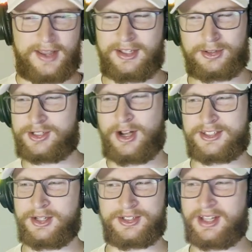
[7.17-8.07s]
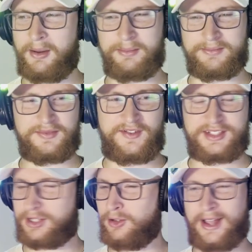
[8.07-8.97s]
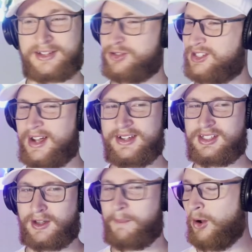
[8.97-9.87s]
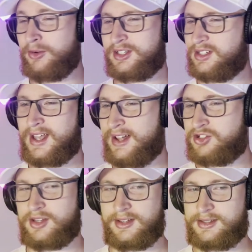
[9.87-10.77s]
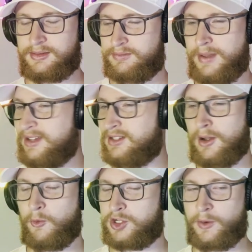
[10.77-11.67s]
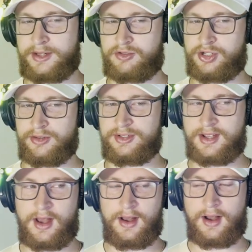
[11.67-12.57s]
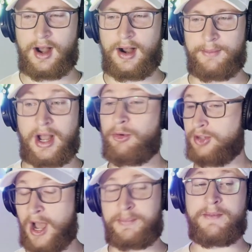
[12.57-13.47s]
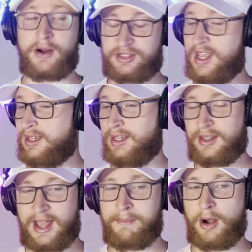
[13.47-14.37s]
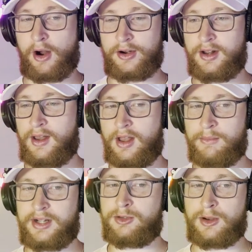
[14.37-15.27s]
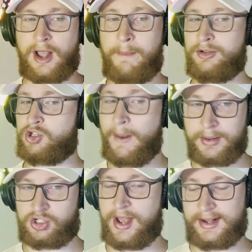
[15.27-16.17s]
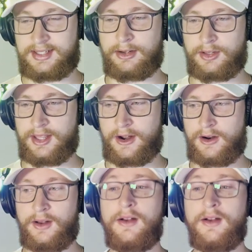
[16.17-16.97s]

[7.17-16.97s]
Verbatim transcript: think there's also some physical exercise component attached to this based on which one you choose. Um, I will not be partaking in that part. Might do a couple jumping jacks here and there.